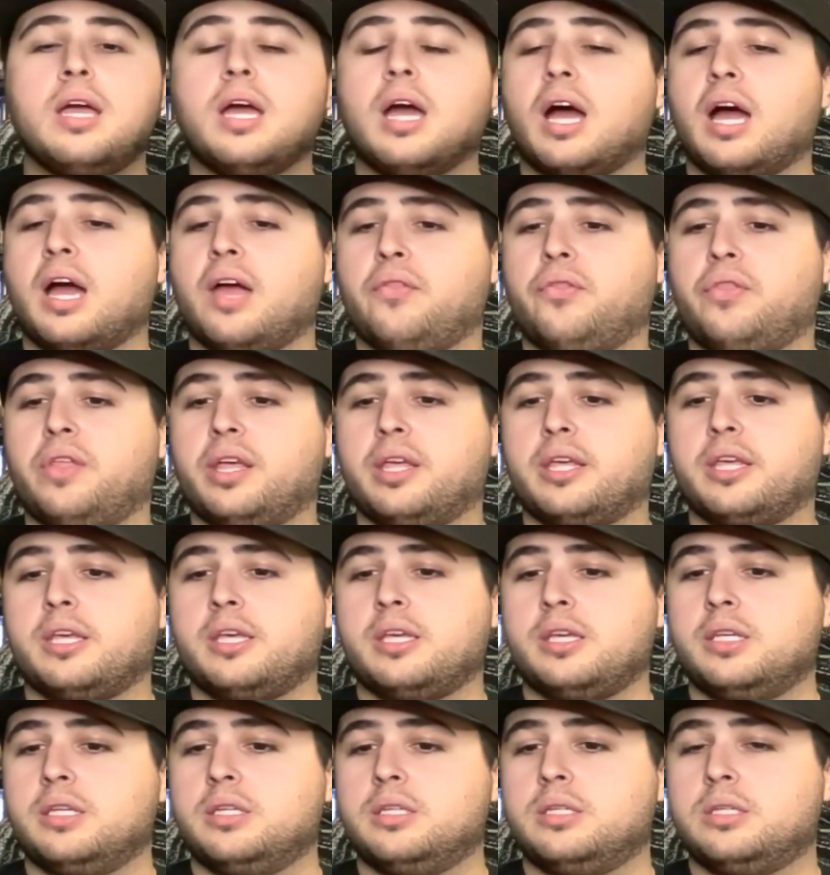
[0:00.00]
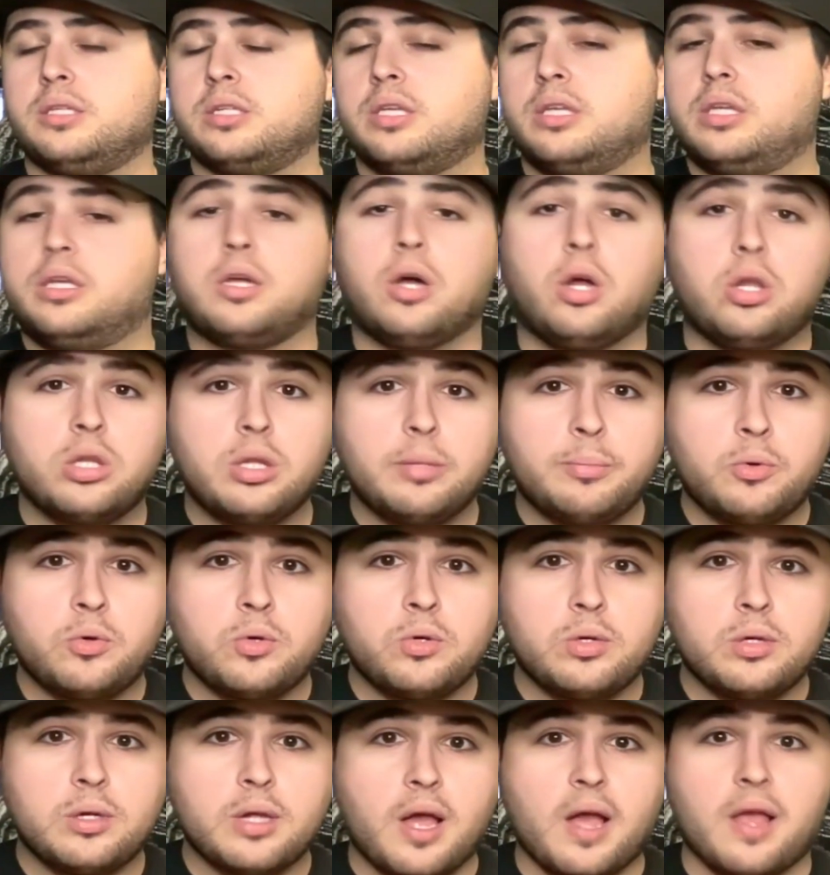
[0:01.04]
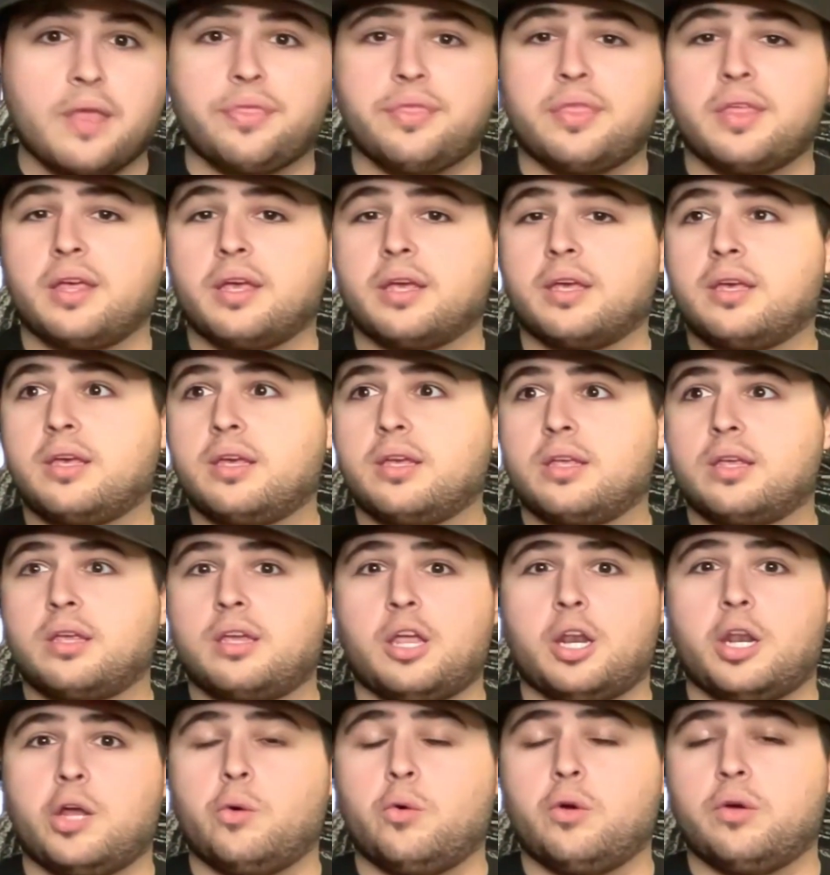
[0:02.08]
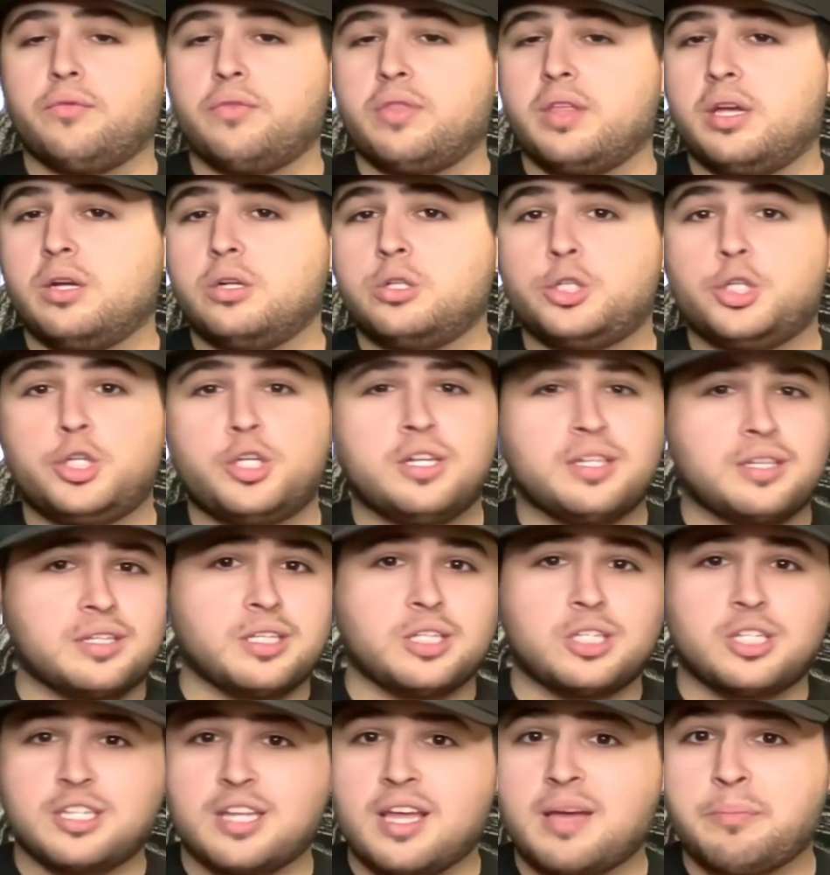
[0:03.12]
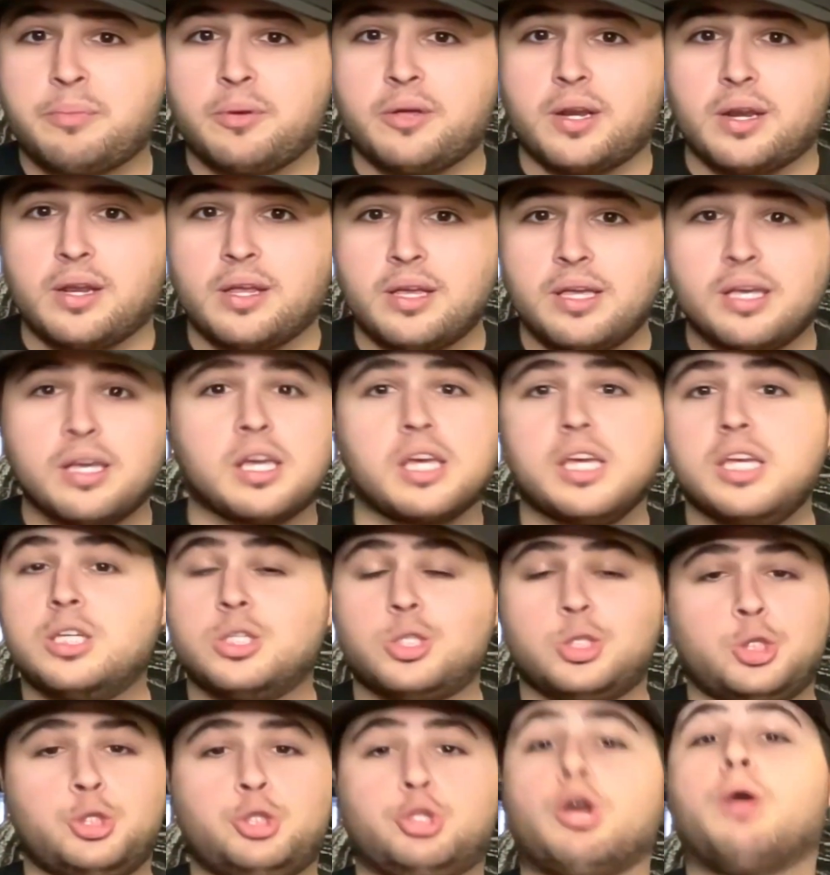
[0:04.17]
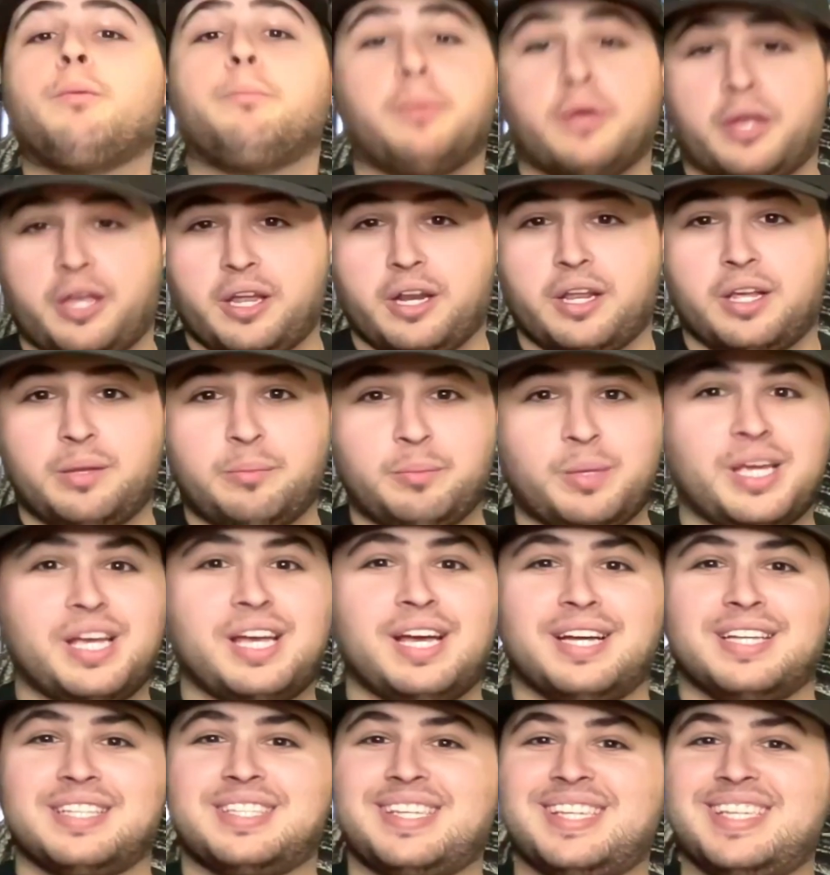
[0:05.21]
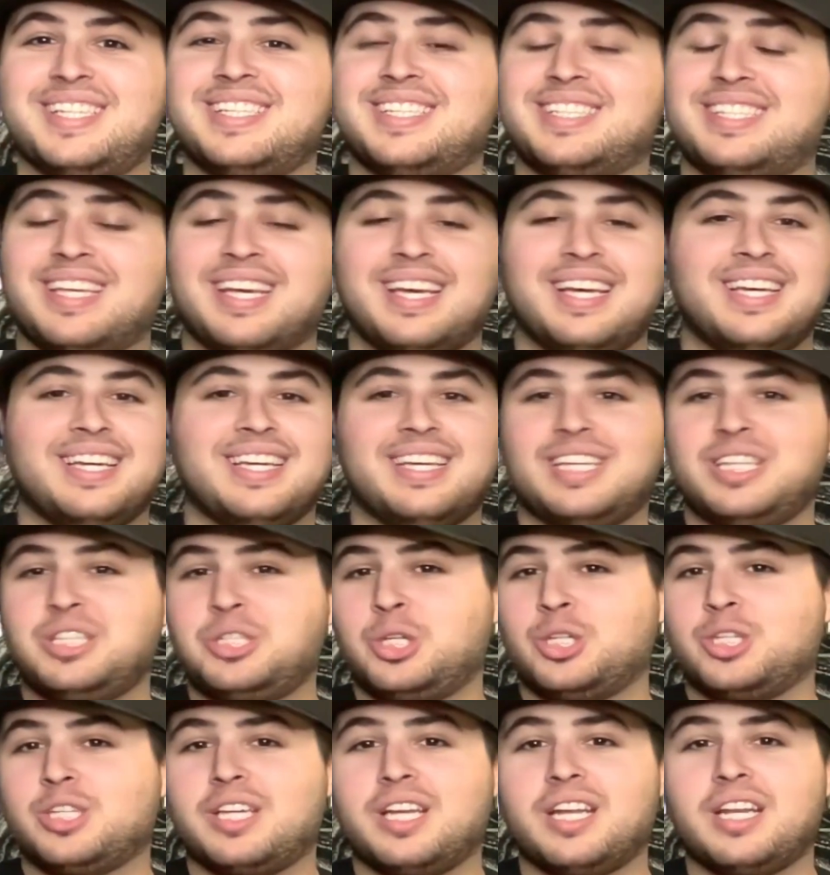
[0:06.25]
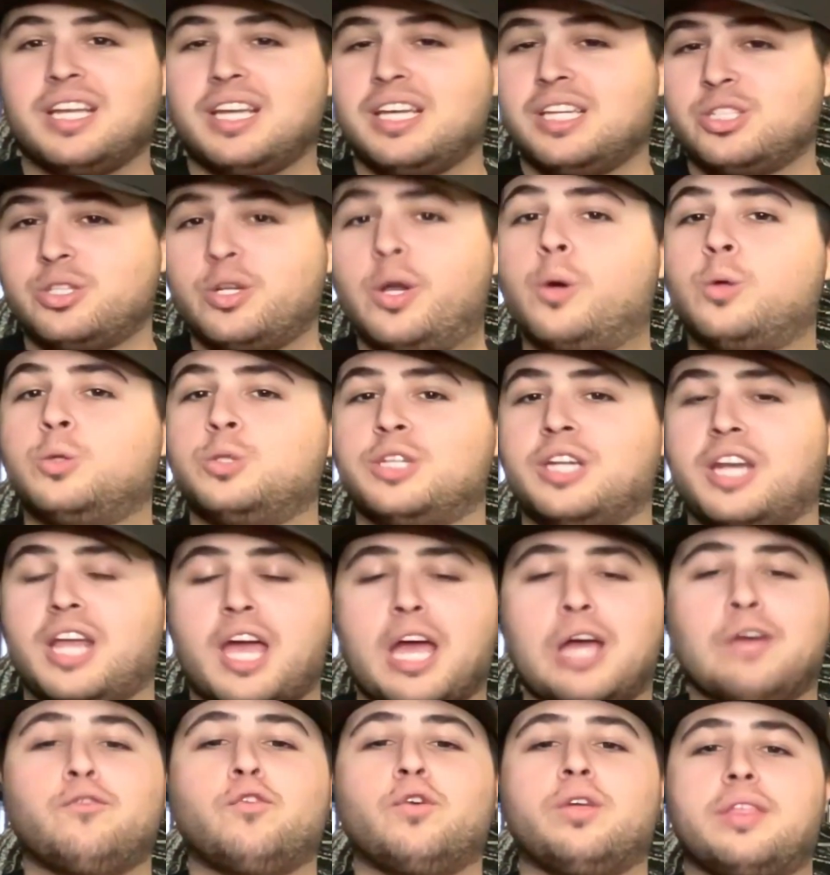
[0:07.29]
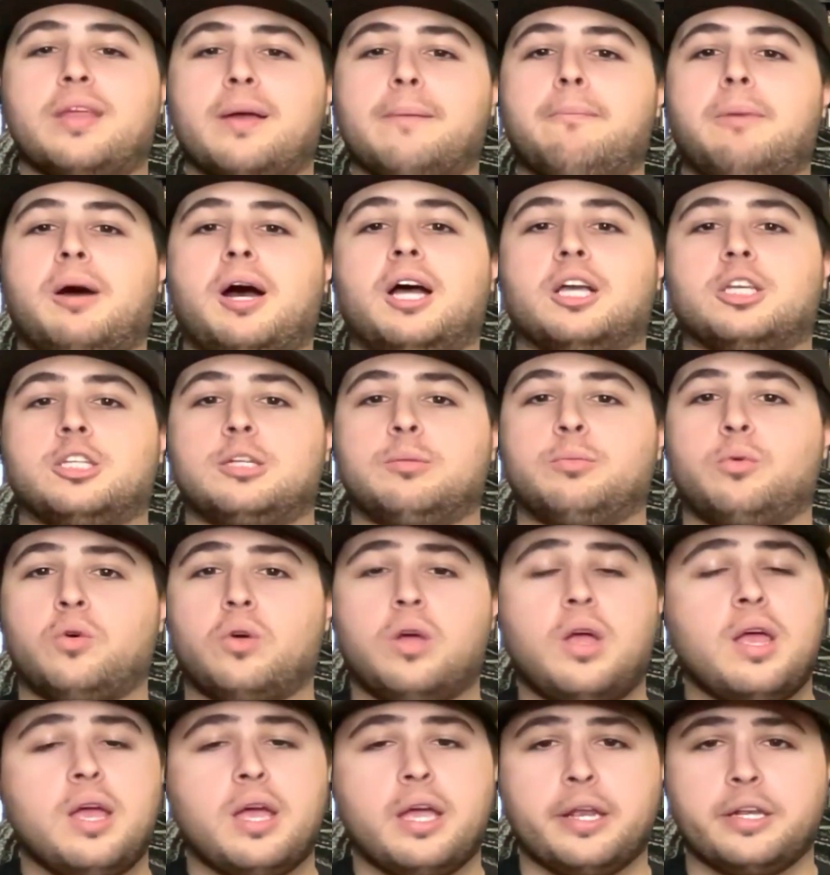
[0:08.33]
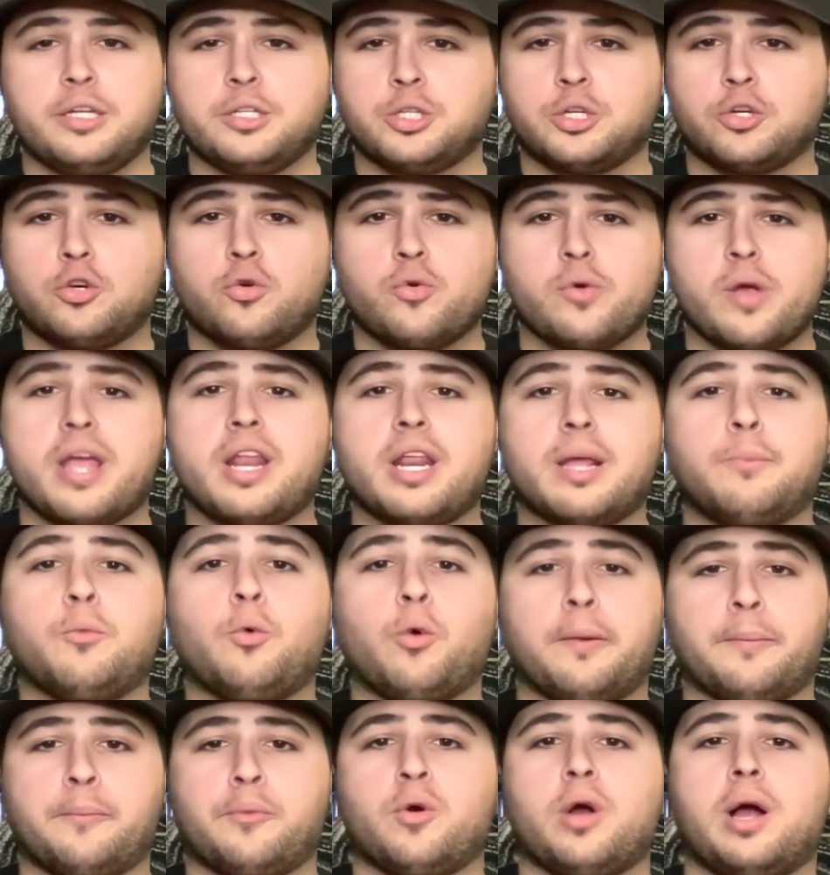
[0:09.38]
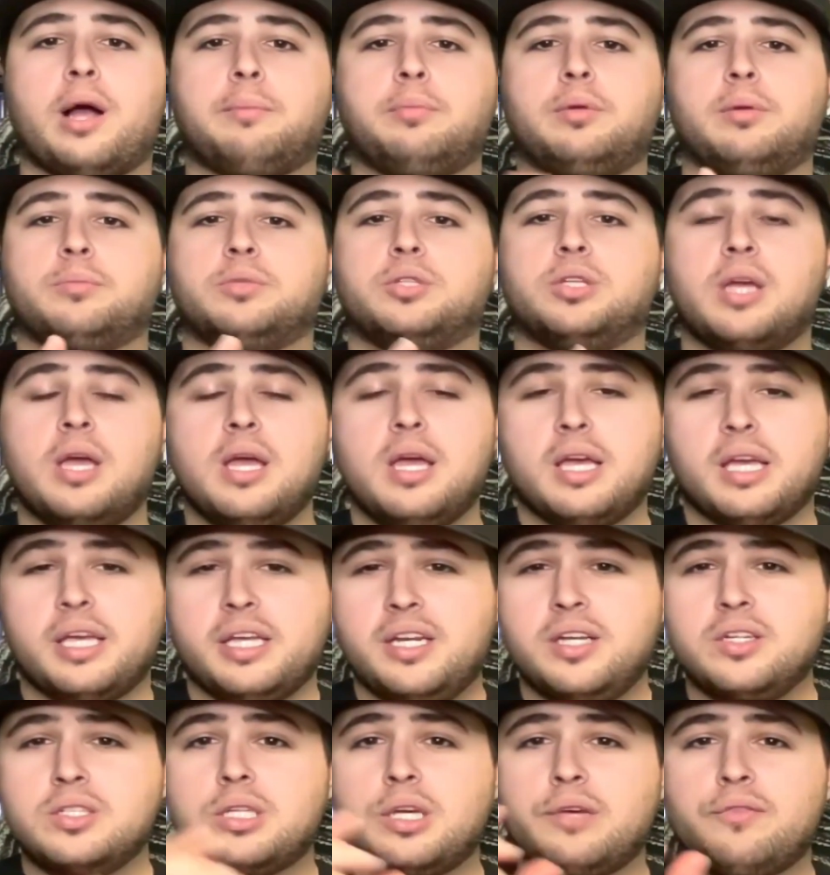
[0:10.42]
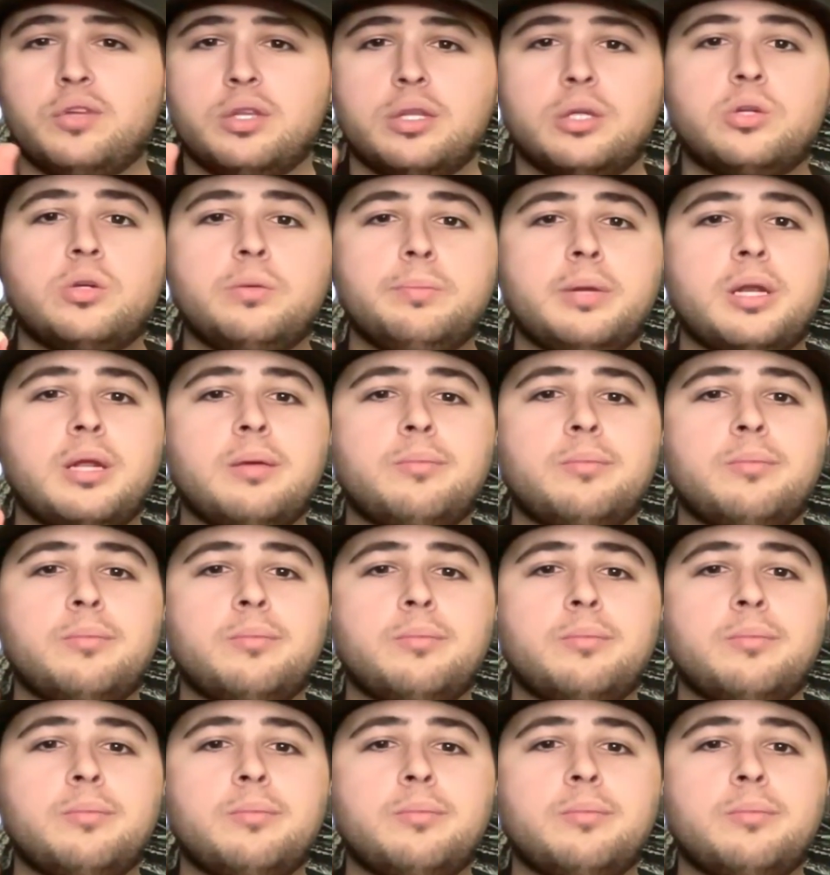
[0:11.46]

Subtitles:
I think he's gullible. I think, if there's shit to step in, he's jumping in it because he's just getting his nose into everything possible and just creating more problems. He does have a little bit of